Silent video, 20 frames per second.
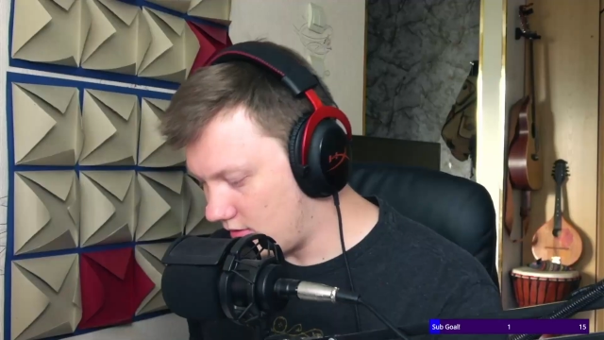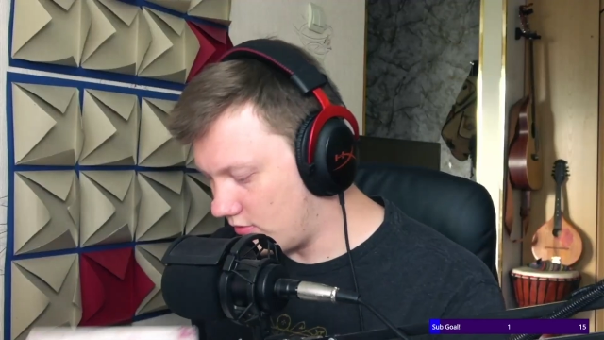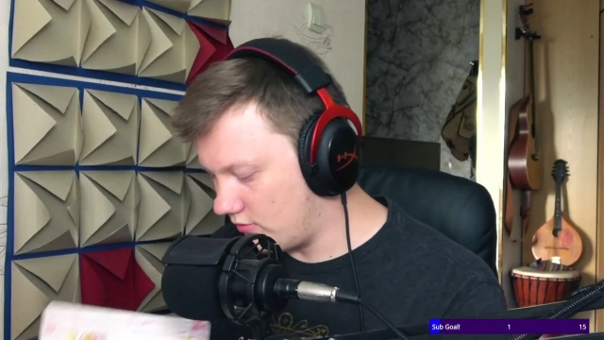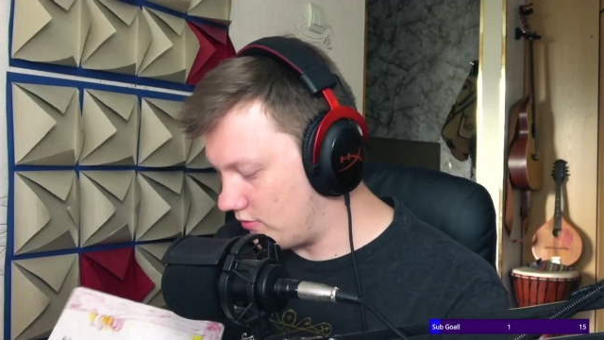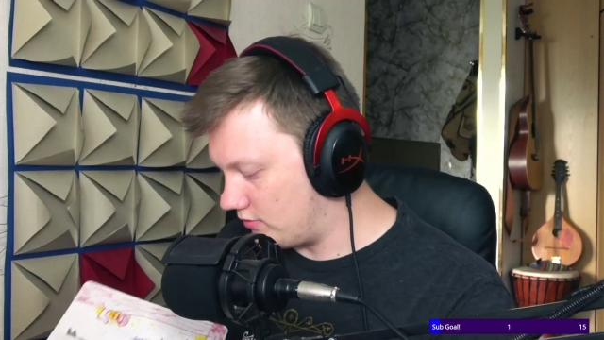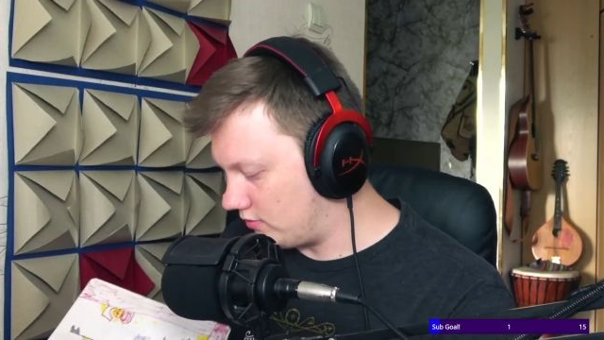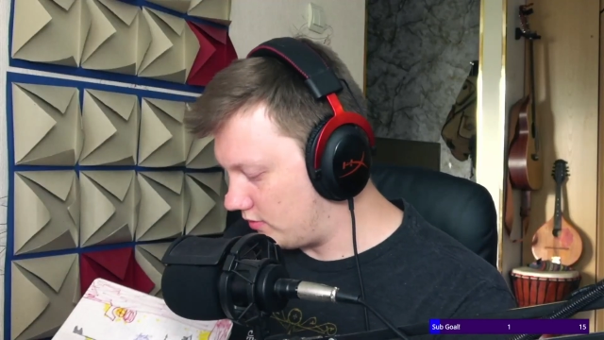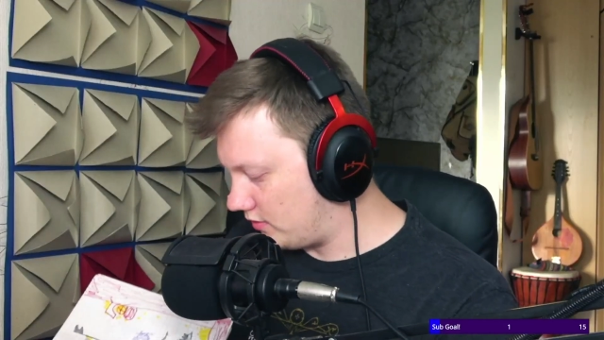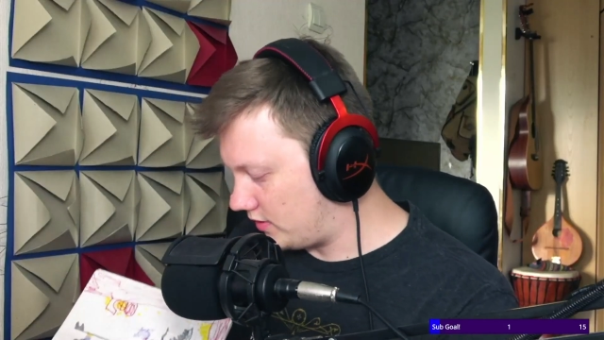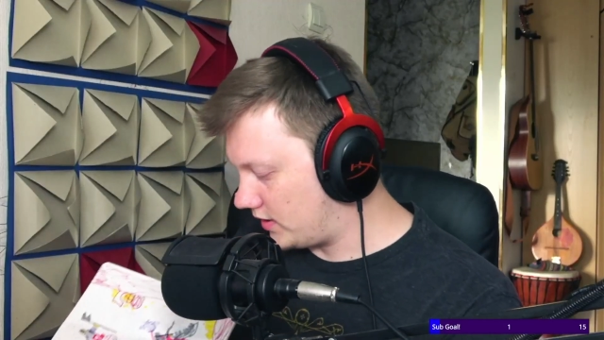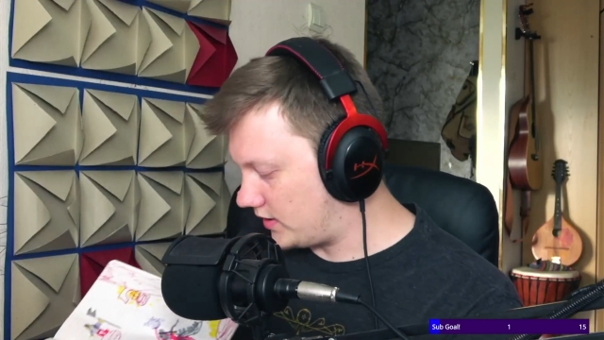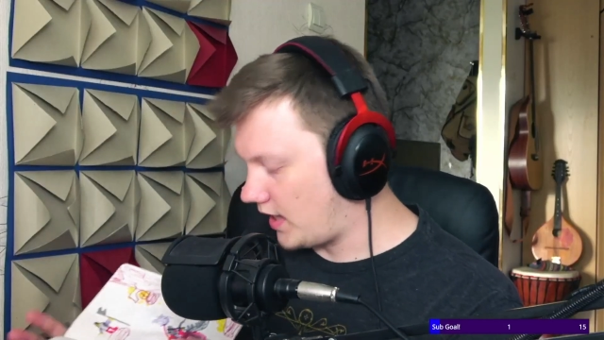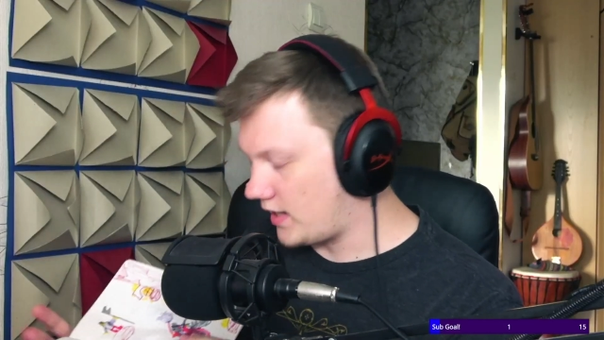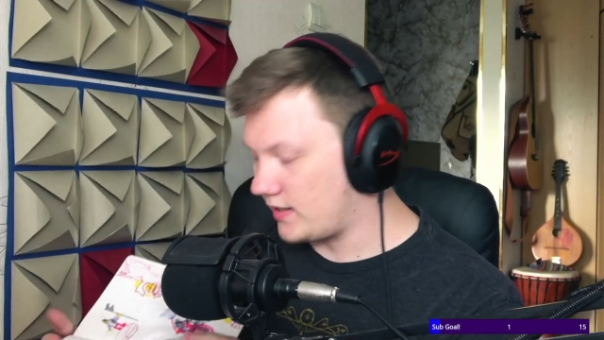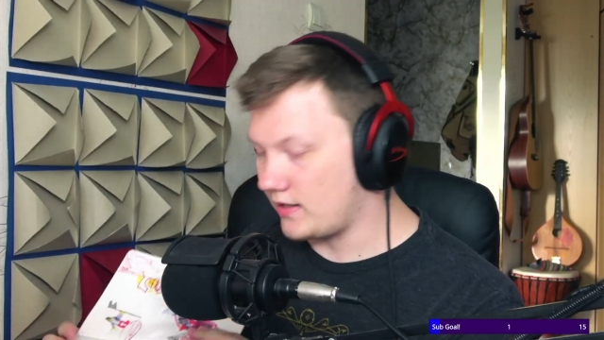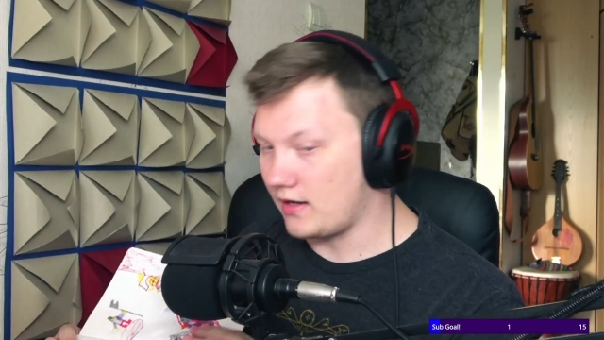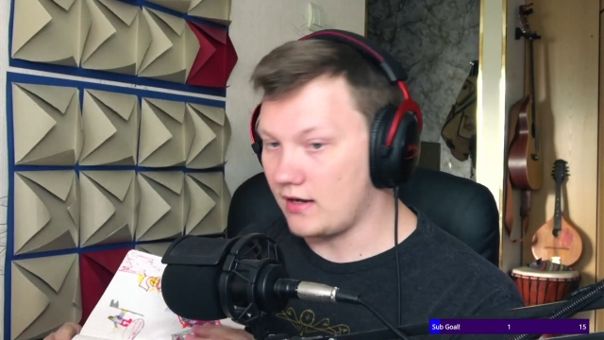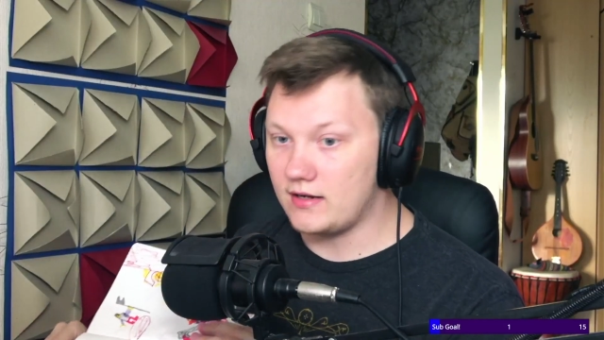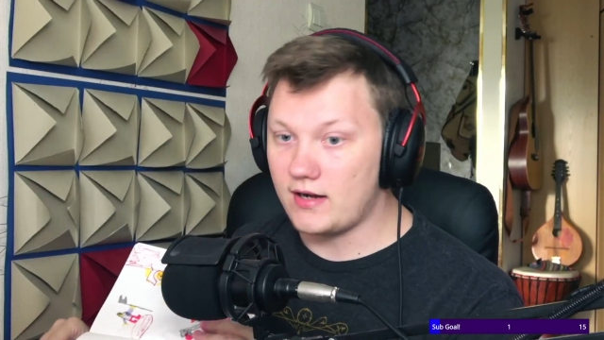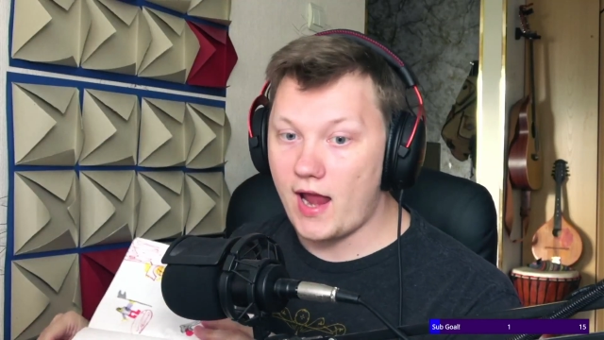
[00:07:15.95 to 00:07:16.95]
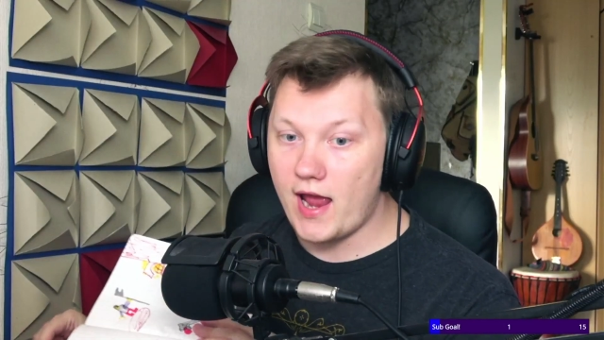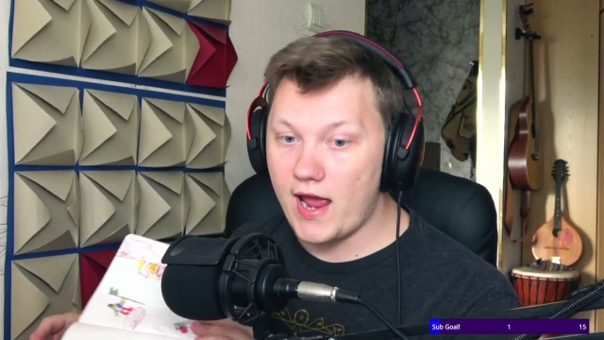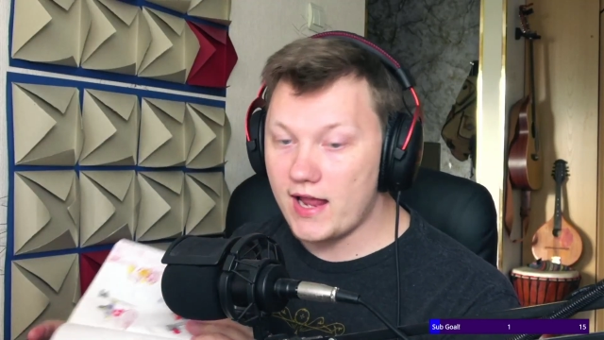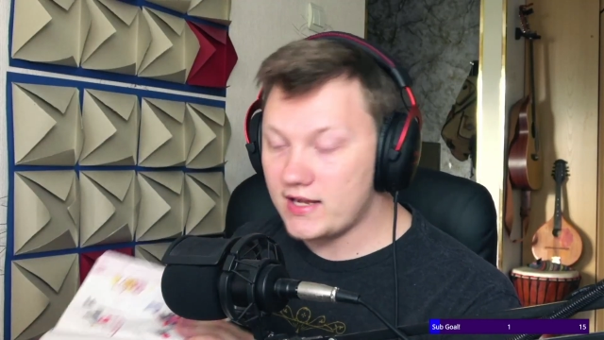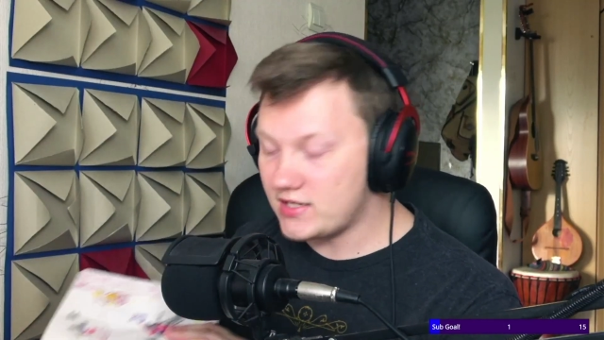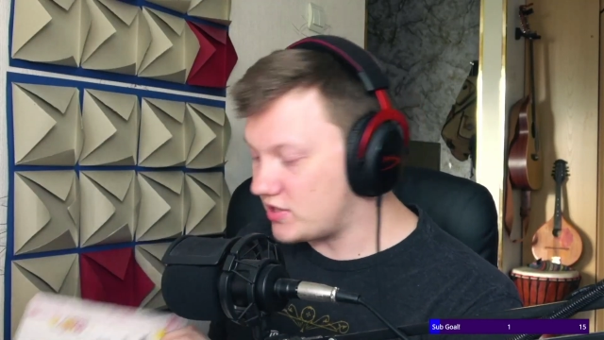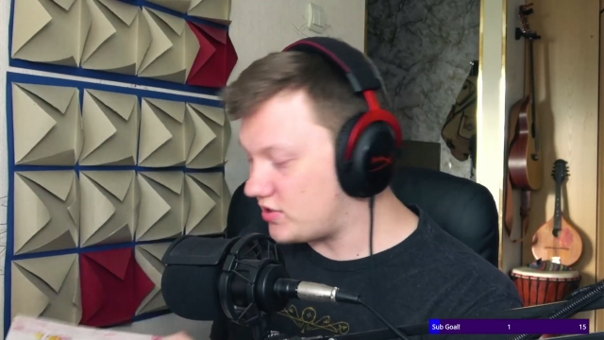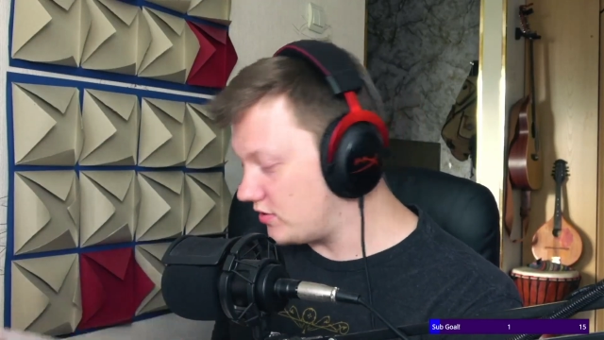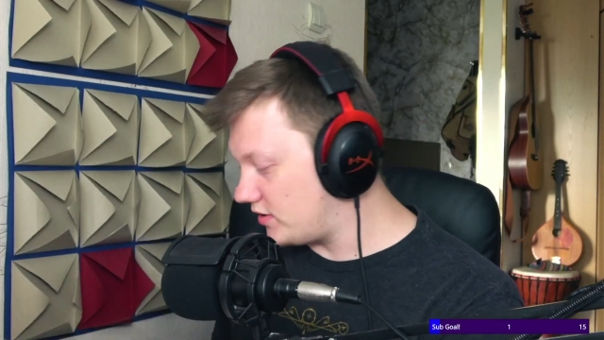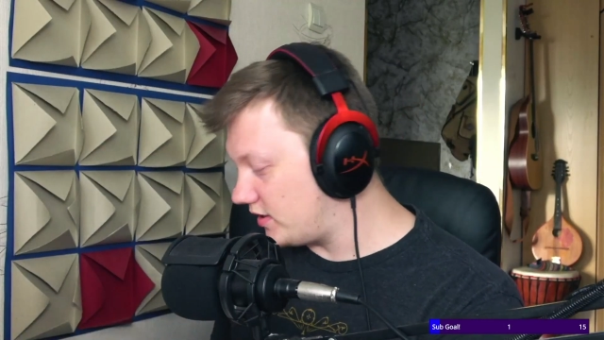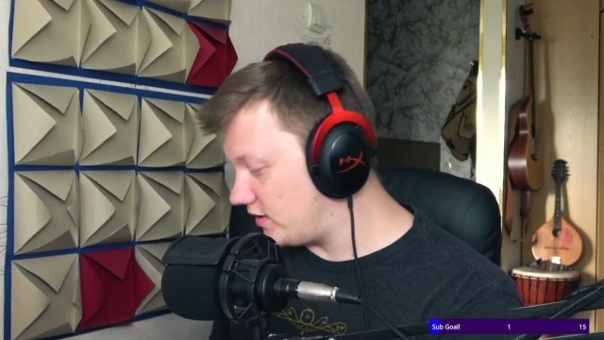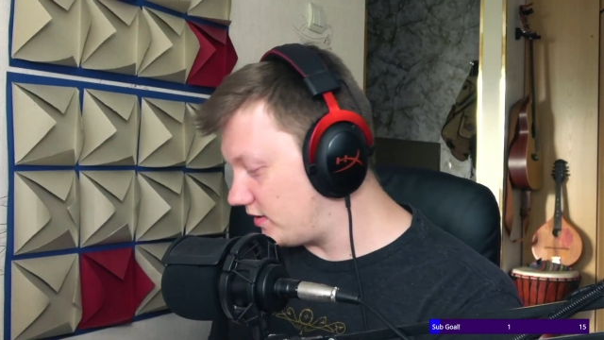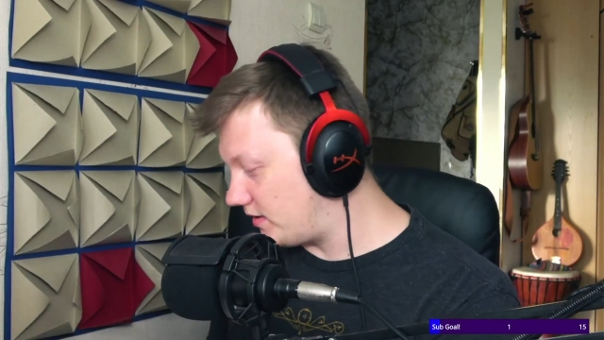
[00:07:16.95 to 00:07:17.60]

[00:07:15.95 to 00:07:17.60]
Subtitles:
Oh, look at that. I actually